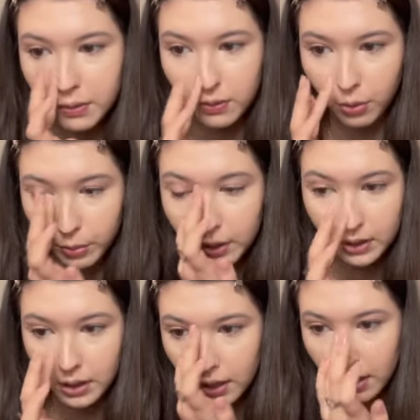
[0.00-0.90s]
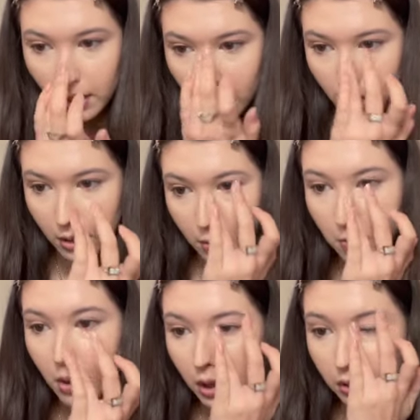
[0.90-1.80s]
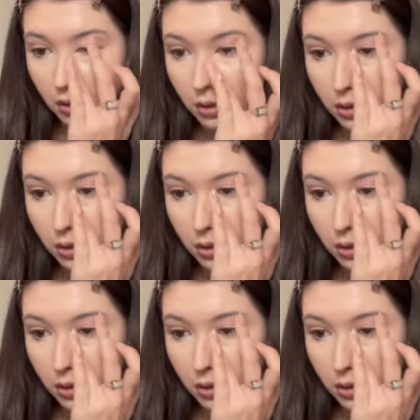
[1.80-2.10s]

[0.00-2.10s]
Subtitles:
for it. But